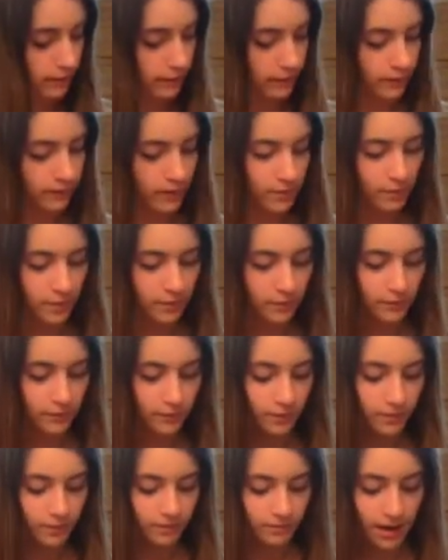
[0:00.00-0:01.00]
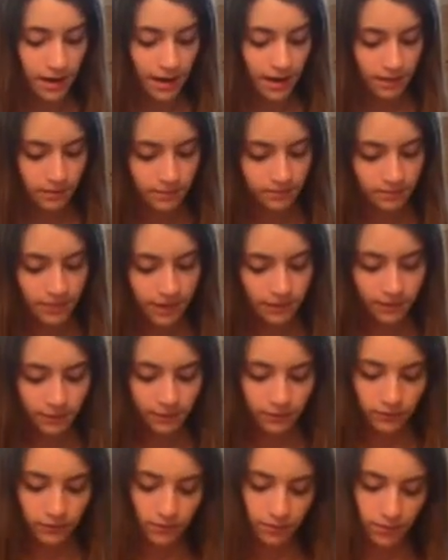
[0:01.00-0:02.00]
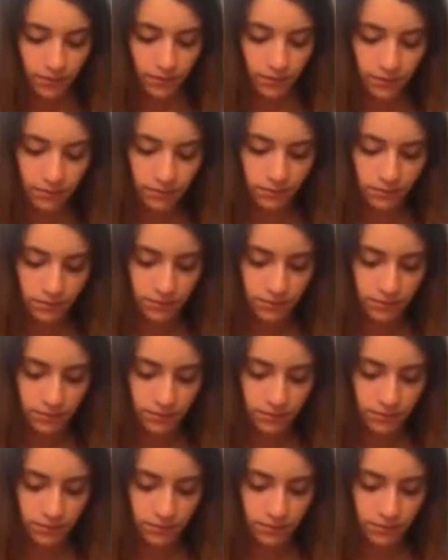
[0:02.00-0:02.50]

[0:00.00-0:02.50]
some of my baking soda